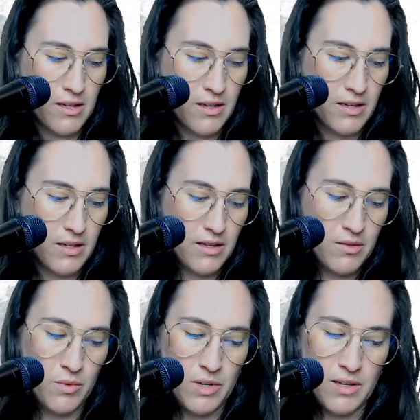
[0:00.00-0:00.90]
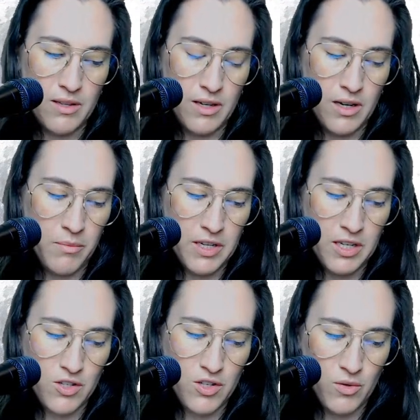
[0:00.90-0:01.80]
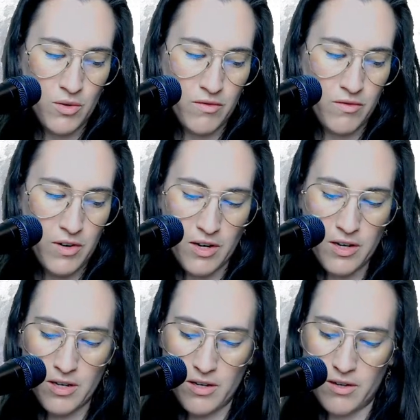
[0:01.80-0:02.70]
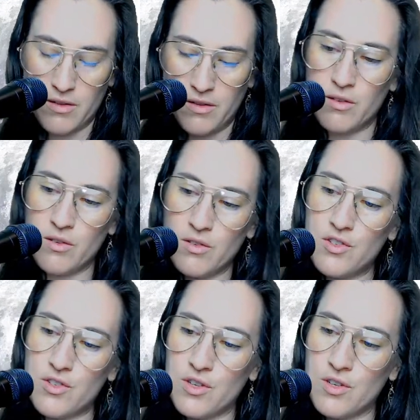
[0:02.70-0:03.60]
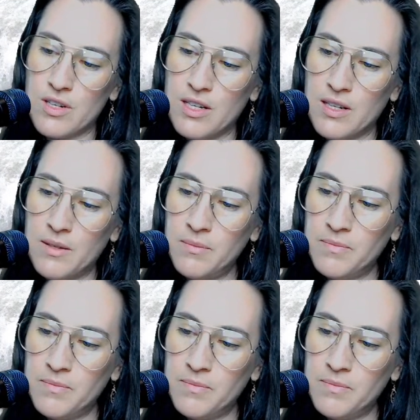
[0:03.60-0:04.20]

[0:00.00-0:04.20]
is with accompanying Joan of Arc on your journey.